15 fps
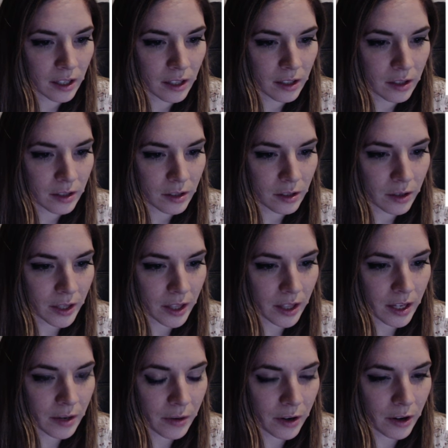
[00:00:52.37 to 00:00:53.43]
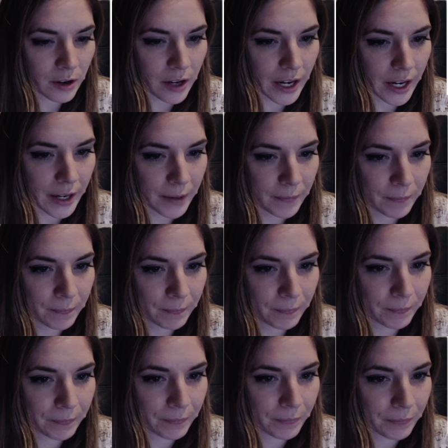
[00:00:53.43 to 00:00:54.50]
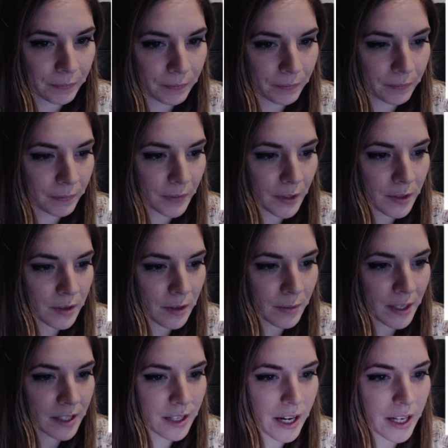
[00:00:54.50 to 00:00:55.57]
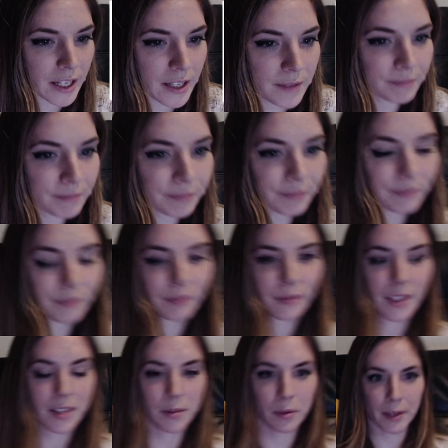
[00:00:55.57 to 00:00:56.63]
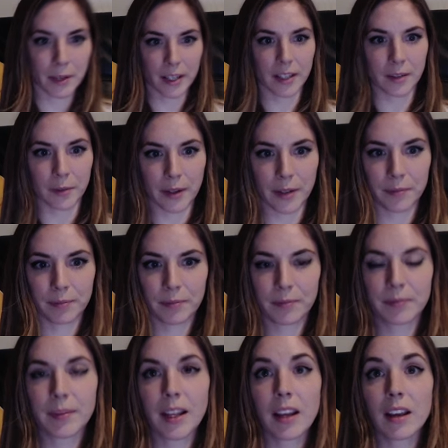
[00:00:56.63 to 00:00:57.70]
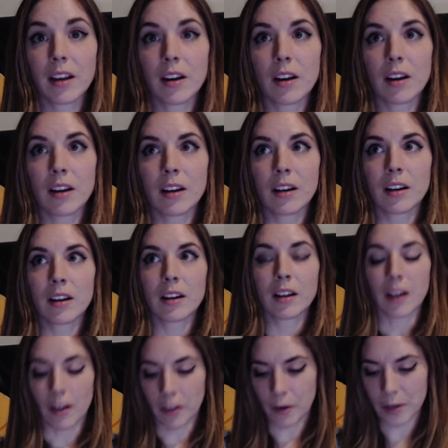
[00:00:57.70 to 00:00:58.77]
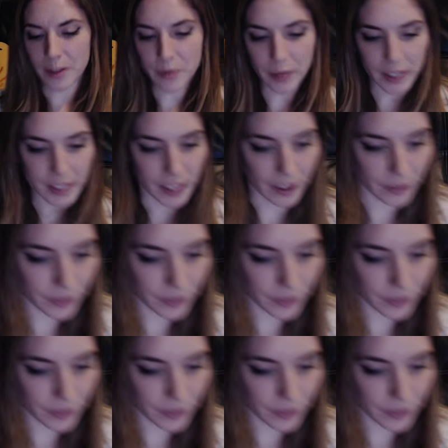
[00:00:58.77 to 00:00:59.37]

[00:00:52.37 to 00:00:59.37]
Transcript: So I think we're all right. So I'm excited. This will be a good one. Although it's really tough.